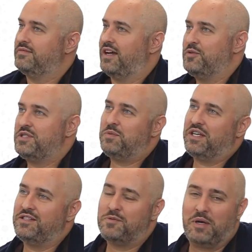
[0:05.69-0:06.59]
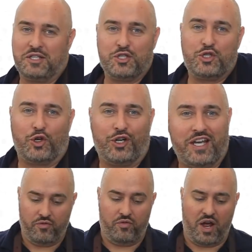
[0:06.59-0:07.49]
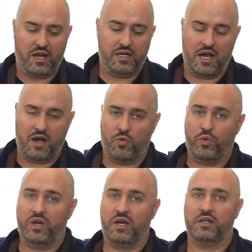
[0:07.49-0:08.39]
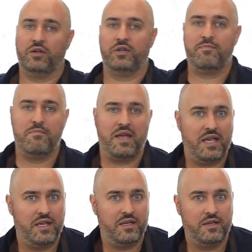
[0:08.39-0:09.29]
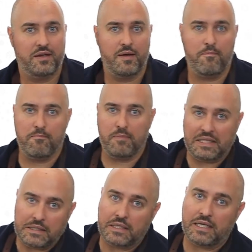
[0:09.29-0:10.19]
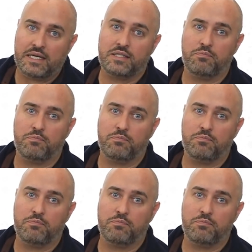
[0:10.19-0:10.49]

I was speaking Spanish, sorry. Right now we are gonna make meatless